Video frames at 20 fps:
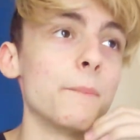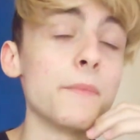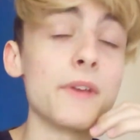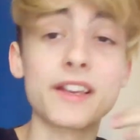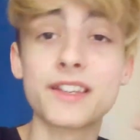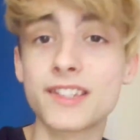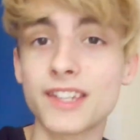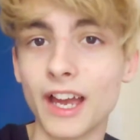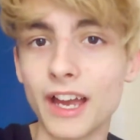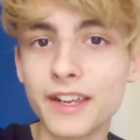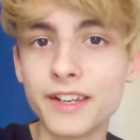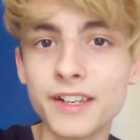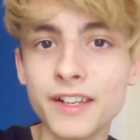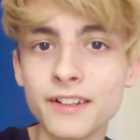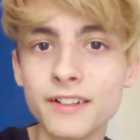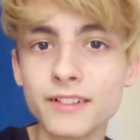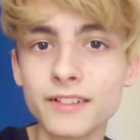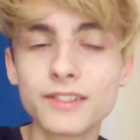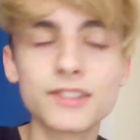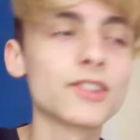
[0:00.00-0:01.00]

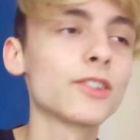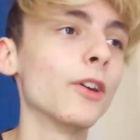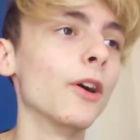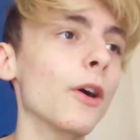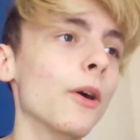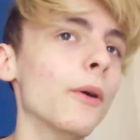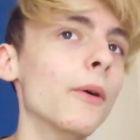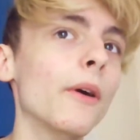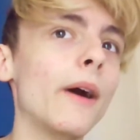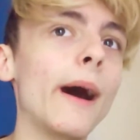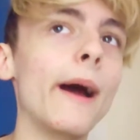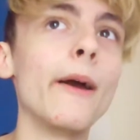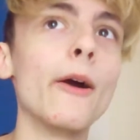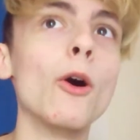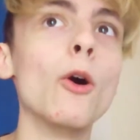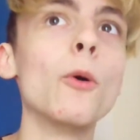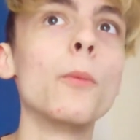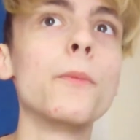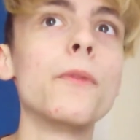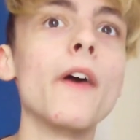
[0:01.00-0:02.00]
exciting. So I
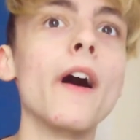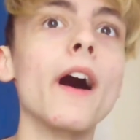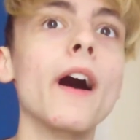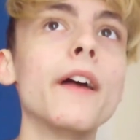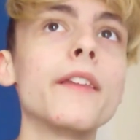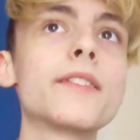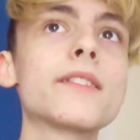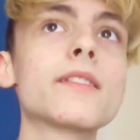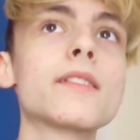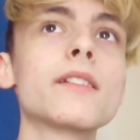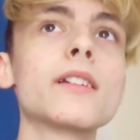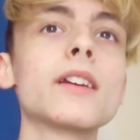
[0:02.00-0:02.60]
hope that